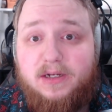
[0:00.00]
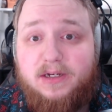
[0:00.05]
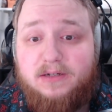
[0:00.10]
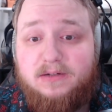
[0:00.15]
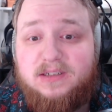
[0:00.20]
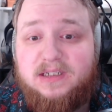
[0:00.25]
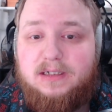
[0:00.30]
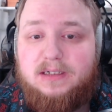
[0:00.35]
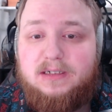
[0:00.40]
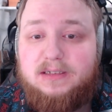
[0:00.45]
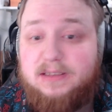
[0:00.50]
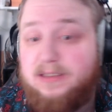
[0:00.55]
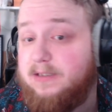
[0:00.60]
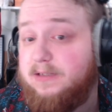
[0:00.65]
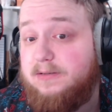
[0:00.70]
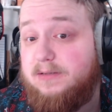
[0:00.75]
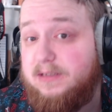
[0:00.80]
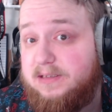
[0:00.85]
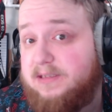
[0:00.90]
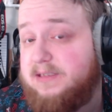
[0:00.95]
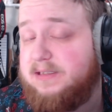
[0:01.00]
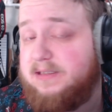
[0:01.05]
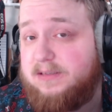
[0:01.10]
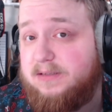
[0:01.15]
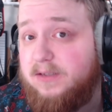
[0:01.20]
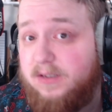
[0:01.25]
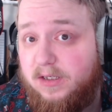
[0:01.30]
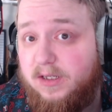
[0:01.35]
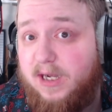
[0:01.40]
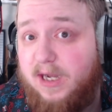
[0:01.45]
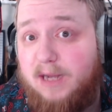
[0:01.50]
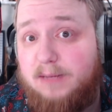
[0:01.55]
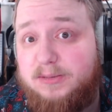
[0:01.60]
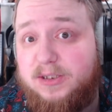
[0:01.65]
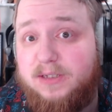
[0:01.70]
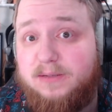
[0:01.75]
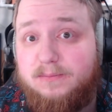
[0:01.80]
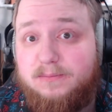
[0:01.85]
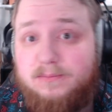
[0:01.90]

use it, so it's still a good option.